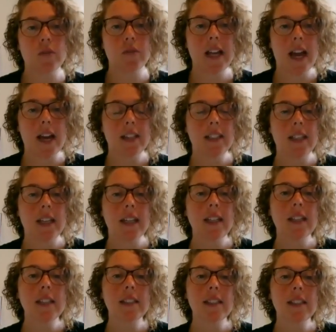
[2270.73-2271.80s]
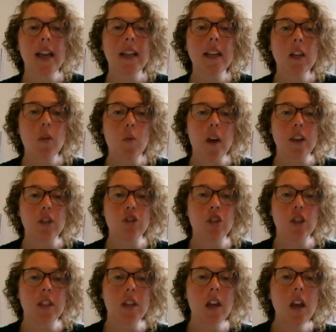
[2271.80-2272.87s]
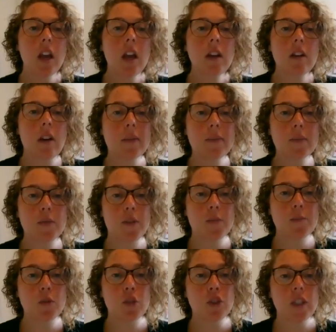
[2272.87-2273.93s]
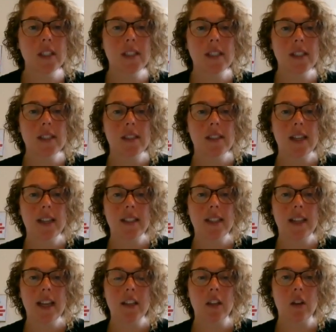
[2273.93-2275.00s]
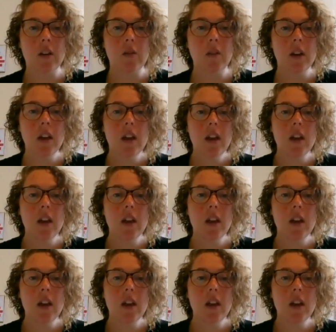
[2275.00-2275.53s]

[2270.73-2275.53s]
reacting. And then the second question comes from Chris in San Diego.